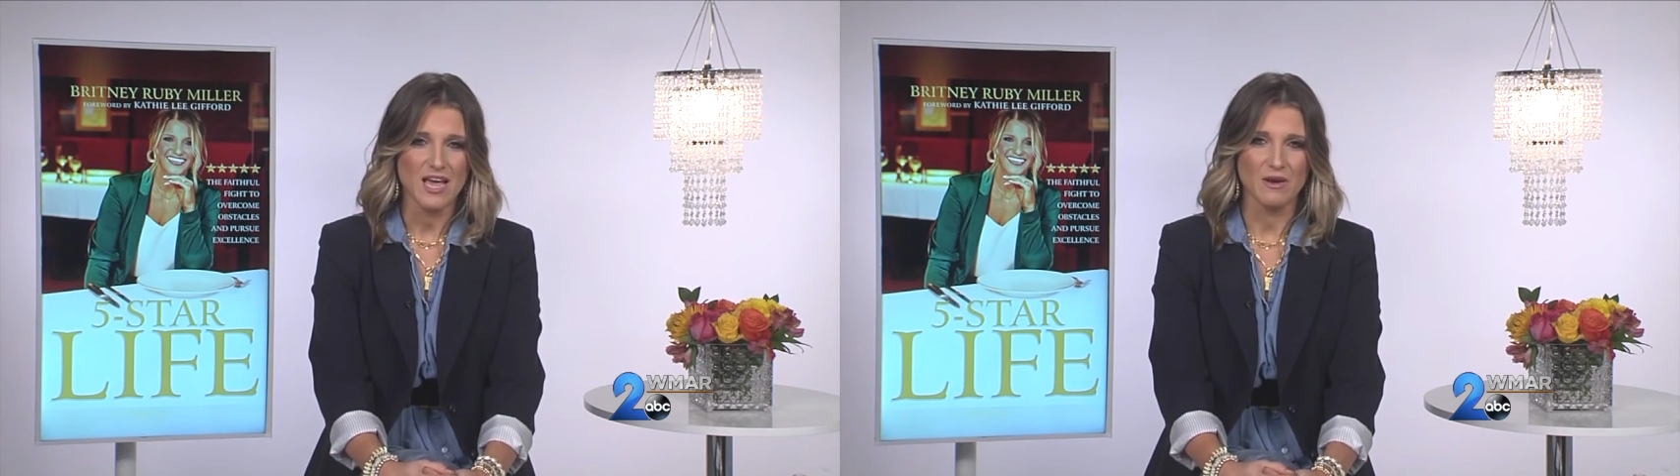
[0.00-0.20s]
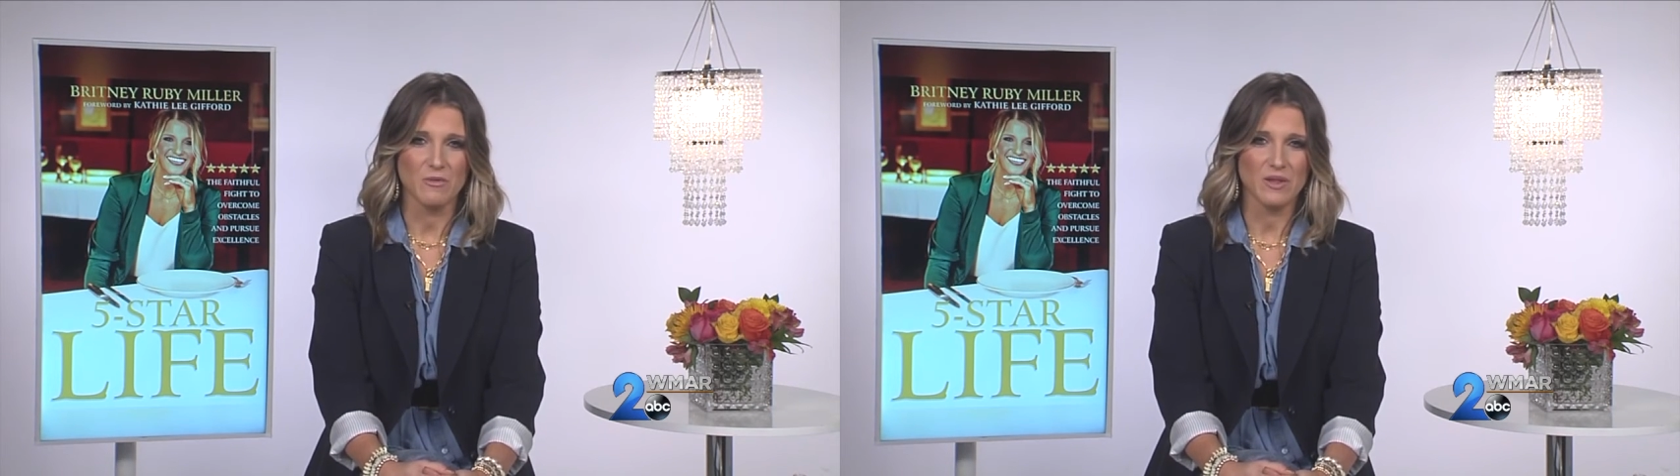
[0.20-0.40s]

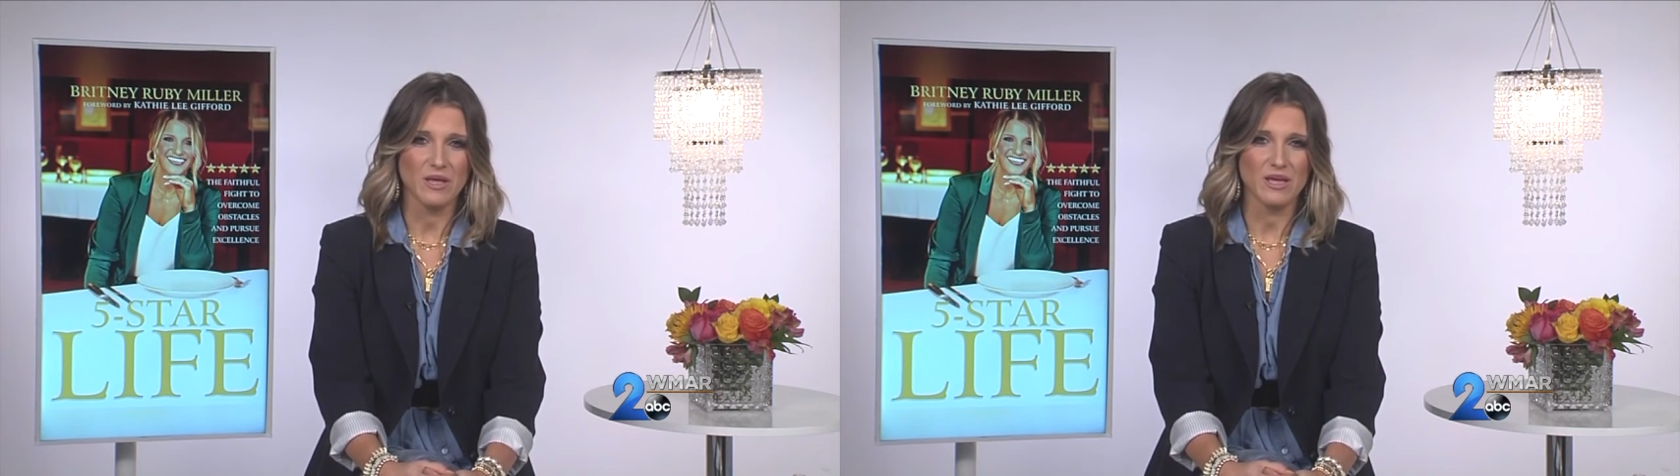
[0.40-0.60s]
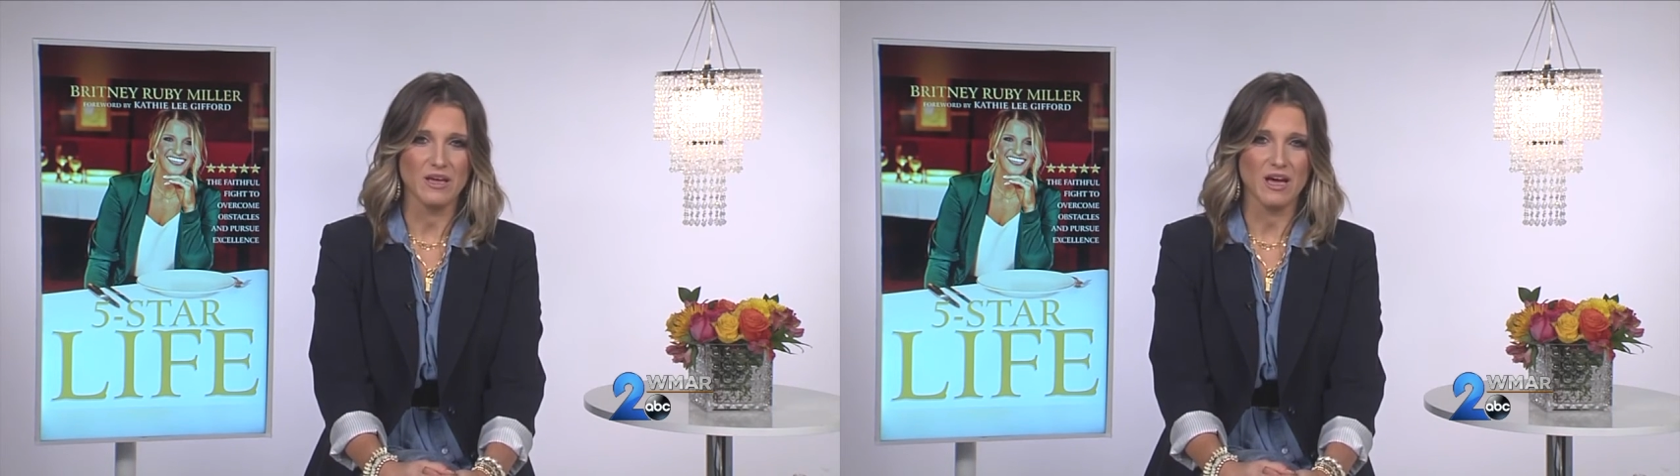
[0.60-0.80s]
And
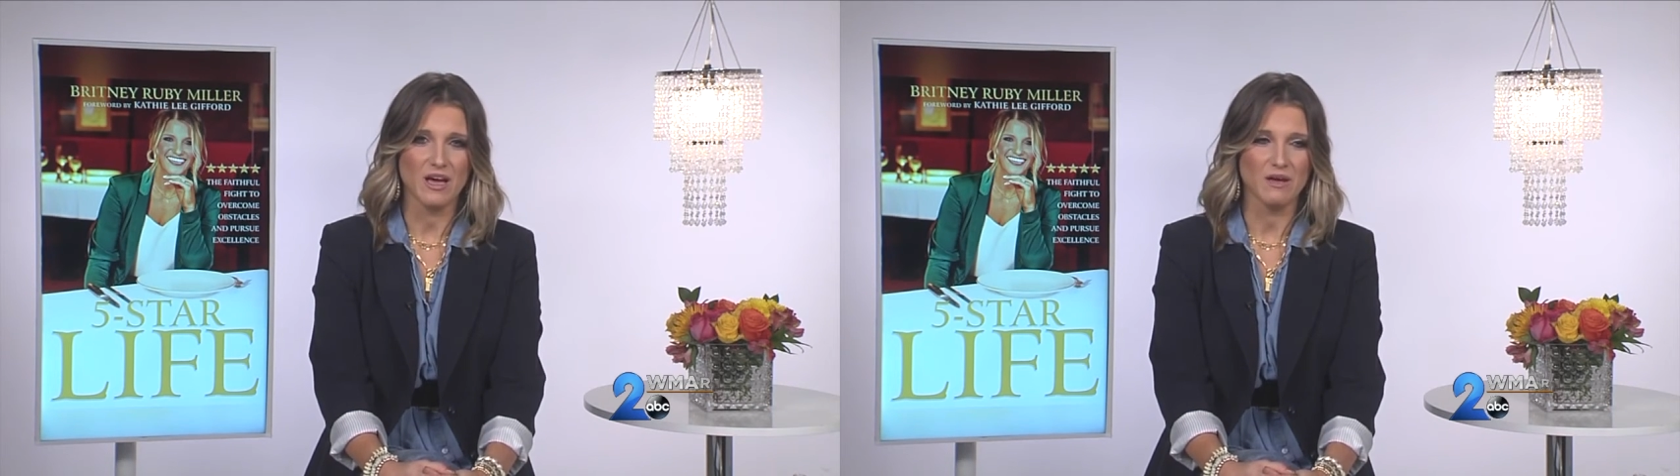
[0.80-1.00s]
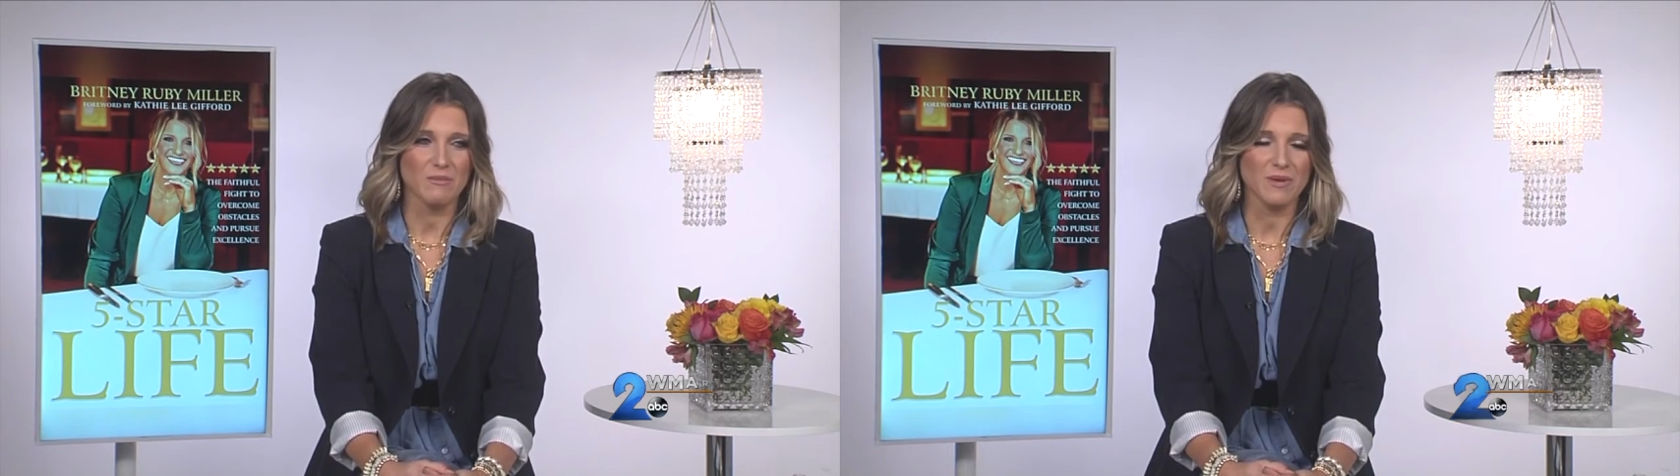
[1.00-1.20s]
really,
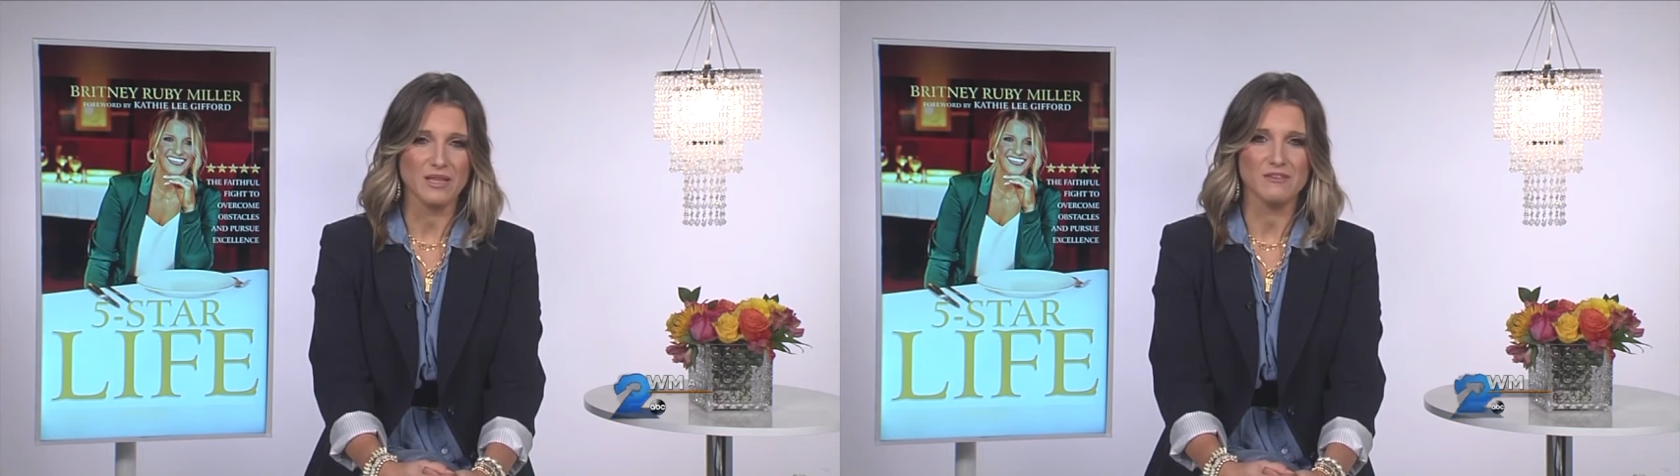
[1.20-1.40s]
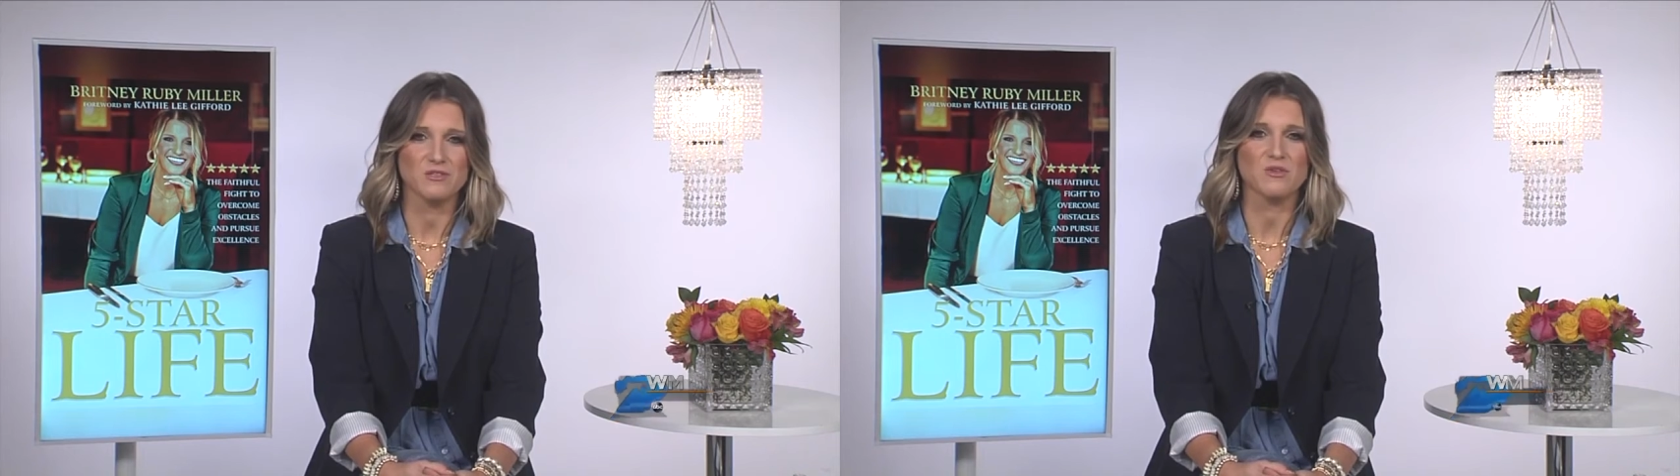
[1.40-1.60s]
uh, my
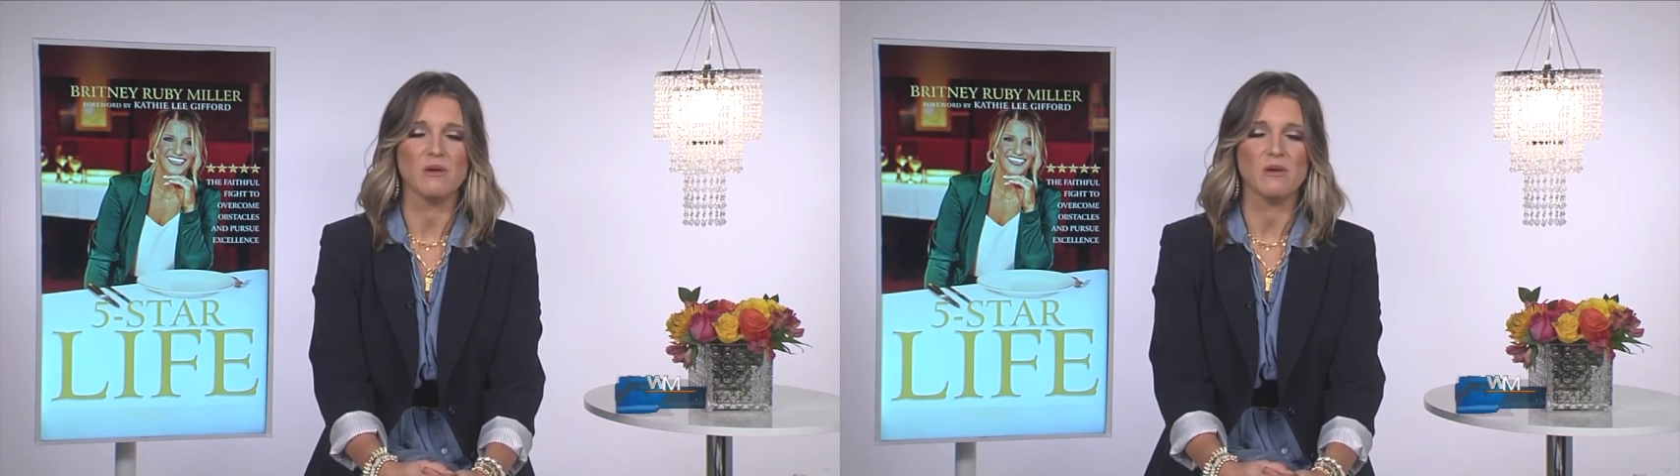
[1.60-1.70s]
life was